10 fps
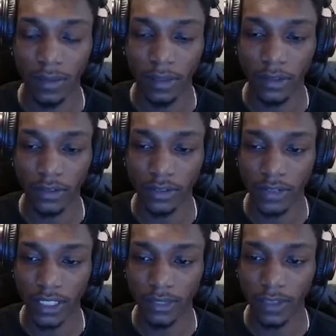the
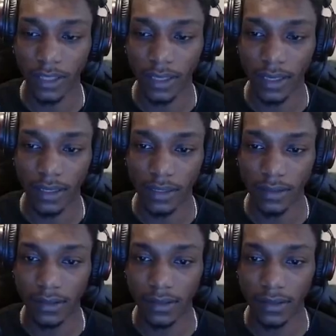straight with the
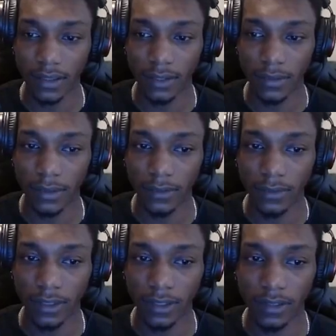ace, it would be
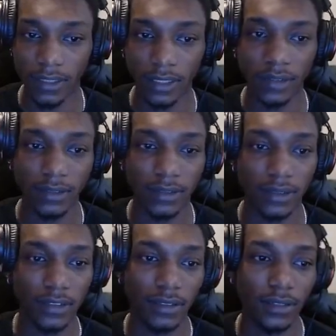real
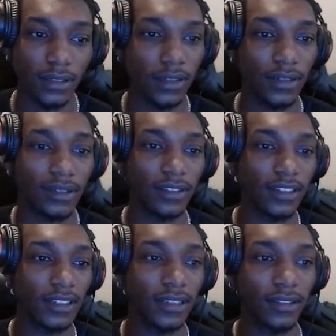nice to
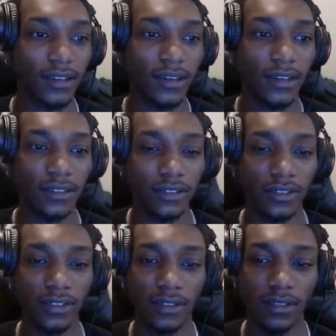get that
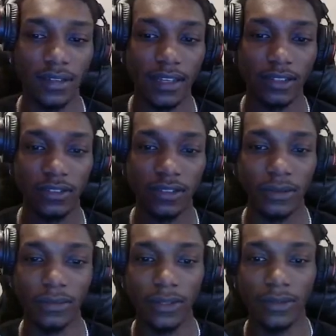extra
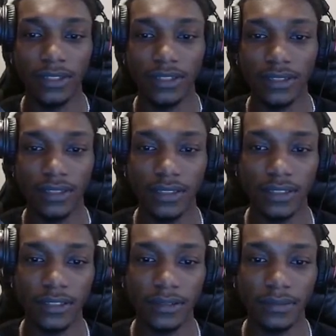little bonus in there.